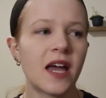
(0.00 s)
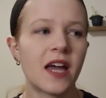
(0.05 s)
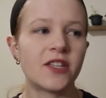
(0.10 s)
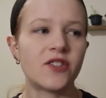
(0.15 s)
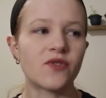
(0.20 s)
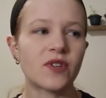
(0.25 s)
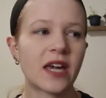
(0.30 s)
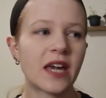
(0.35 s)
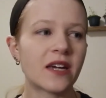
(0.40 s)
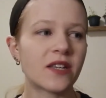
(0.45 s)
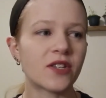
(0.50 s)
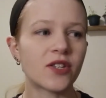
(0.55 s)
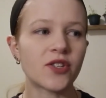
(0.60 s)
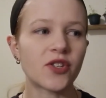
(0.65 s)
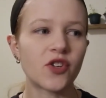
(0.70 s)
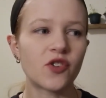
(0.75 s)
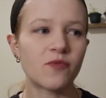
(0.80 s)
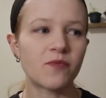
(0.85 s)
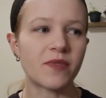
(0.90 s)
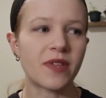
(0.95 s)
And you can't
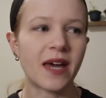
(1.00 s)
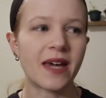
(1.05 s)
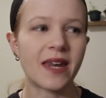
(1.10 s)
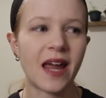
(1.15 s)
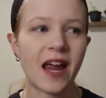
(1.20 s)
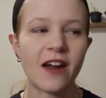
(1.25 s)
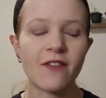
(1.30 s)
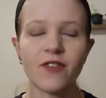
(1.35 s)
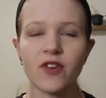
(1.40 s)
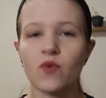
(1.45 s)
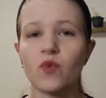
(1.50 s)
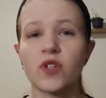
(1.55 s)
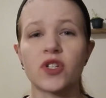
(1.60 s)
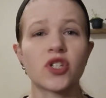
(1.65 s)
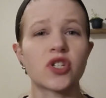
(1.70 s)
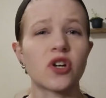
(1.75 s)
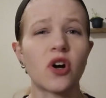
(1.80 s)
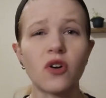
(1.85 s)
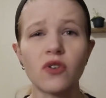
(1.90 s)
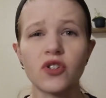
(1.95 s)
assume that
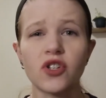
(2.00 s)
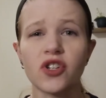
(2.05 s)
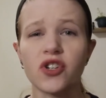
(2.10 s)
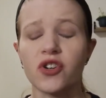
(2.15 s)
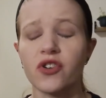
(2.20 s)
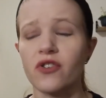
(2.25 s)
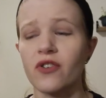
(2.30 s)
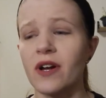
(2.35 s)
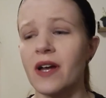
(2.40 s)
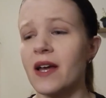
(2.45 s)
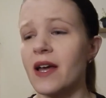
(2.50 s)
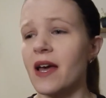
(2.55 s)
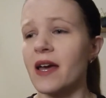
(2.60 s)
everyone's culture